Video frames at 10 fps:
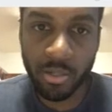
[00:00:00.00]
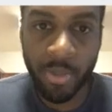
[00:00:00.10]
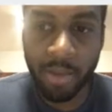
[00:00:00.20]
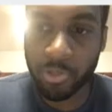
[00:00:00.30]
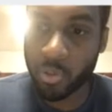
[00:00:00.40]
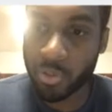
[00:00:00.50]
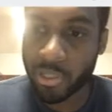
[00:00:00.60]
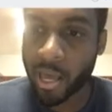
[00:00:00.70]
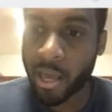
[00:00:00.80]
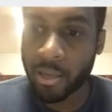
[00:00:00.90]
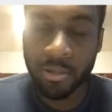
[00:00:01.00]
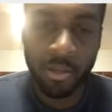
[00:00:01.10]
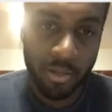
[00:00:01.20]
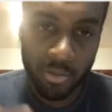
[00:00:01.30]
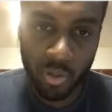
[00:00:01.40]
I'm going to have to do a scan.
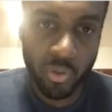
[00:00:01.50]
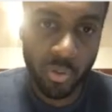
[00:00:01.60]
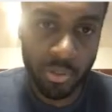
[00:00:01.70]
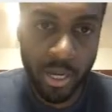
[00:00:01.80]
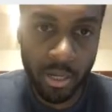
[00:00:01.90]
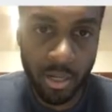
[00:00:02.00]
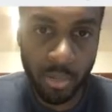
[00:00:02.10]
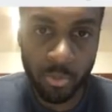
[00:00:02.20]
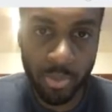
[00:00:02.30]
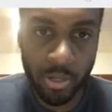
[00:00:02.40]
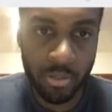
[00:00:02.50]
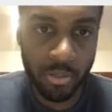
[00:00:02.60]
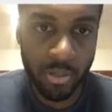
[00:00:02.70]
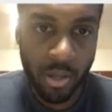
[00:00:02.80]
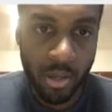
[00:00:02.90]
So it's going to take a couple minutes.